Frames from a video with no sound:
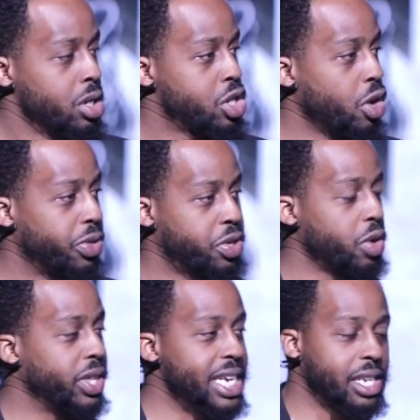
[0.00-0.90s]
So
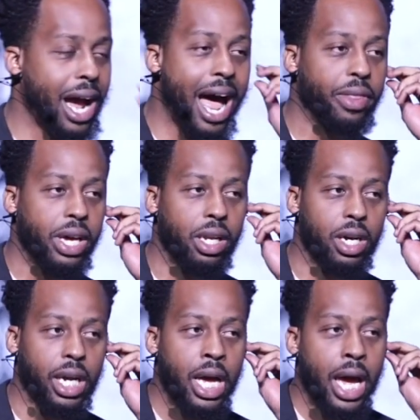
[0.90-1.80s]
so these are how they
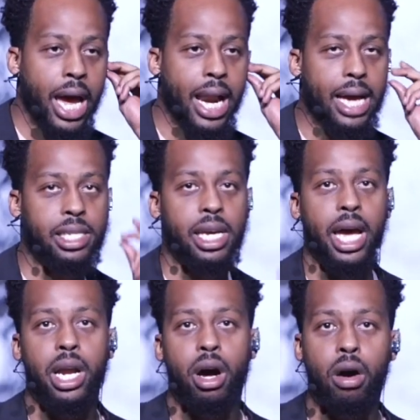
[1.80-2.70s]
look. And I
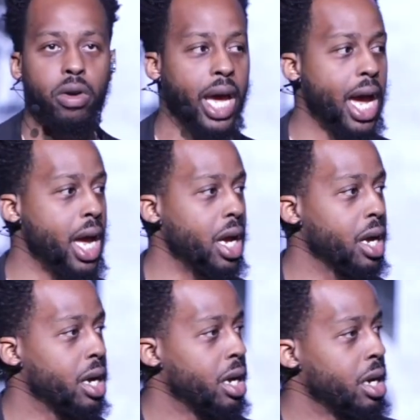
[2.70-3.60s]
said, okay,
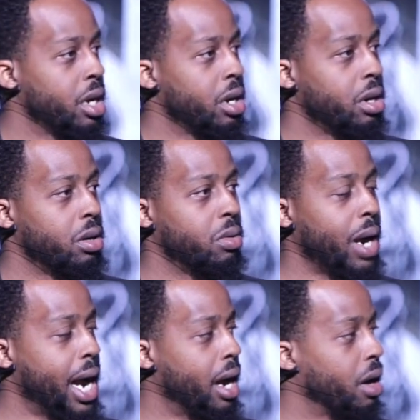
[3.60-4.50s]

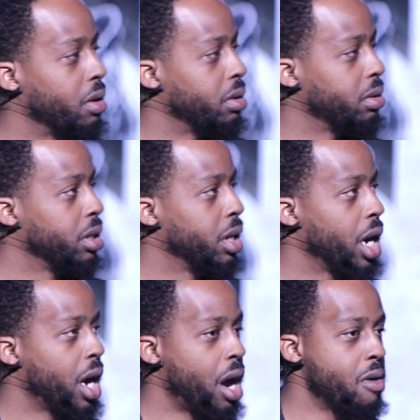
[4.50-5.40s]
wow,
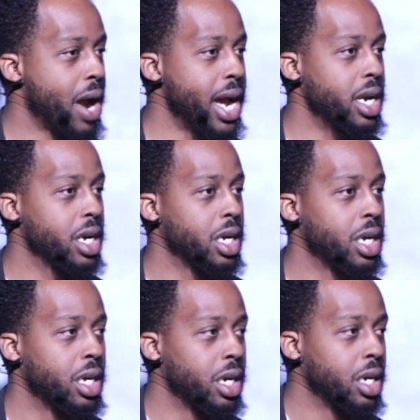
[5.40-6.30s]
all right.
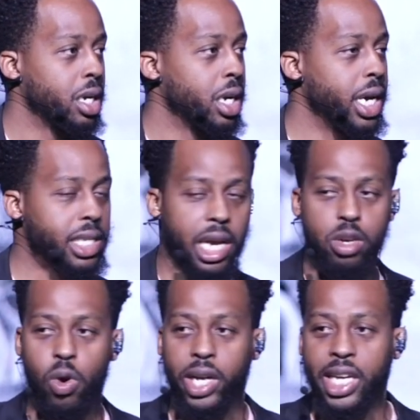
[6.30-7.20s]
He said,
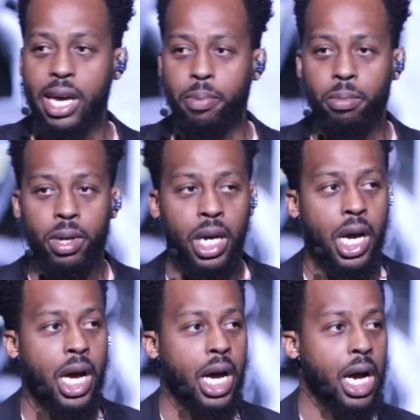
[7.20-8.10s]
you want to keep them?
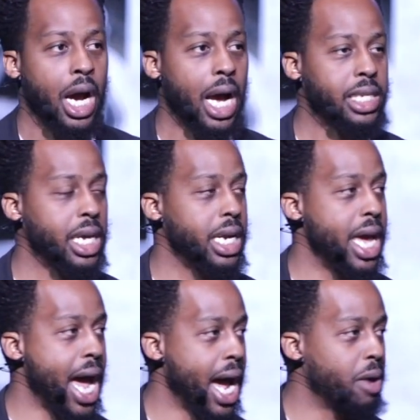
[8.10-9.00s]
I said,
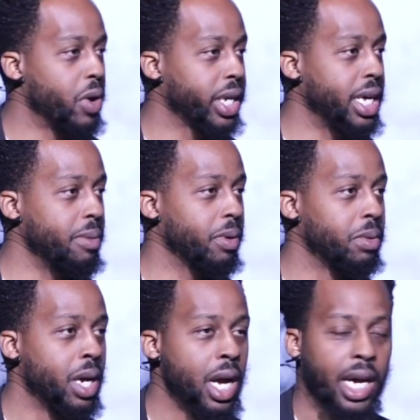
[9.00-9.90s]
yeah, I want to keep them.
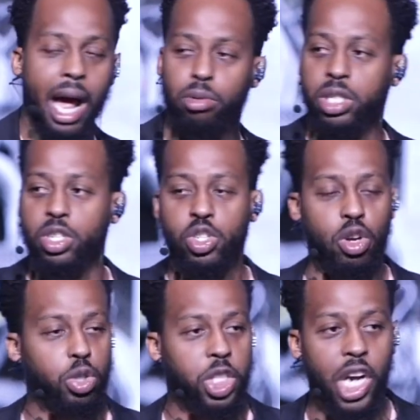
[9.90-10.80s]
God was just
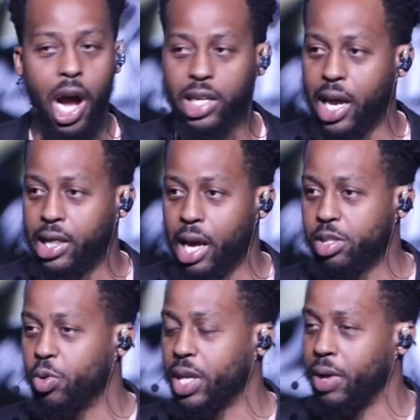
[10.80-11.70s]
so shocked that
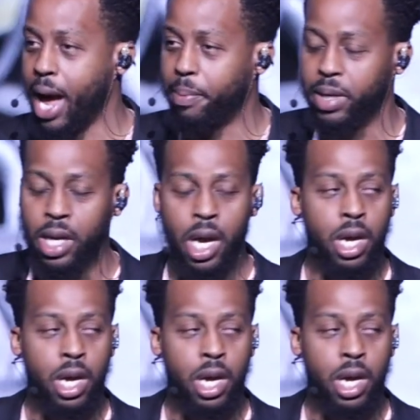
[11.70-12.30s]
that's what happened.